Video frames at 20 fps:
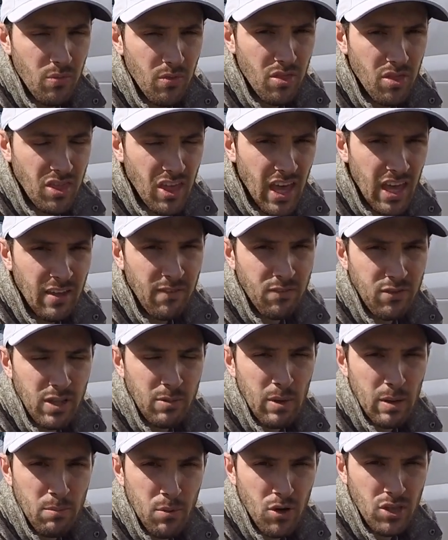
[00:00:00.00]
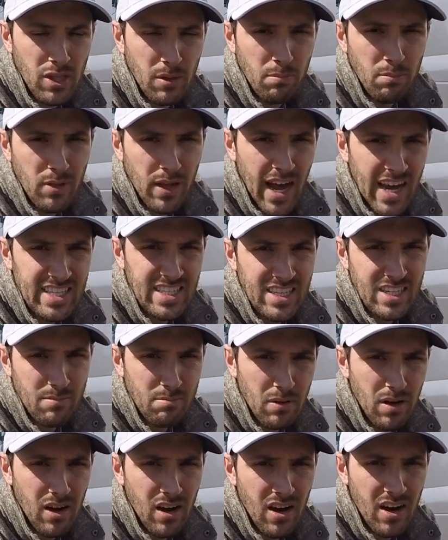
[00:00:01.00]
thankfully, by putting the plasti dip
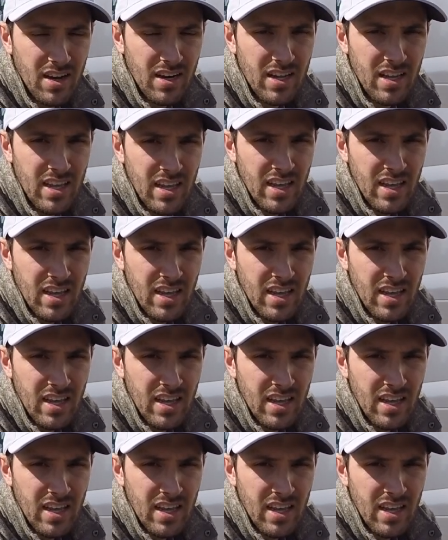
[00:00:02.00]
on,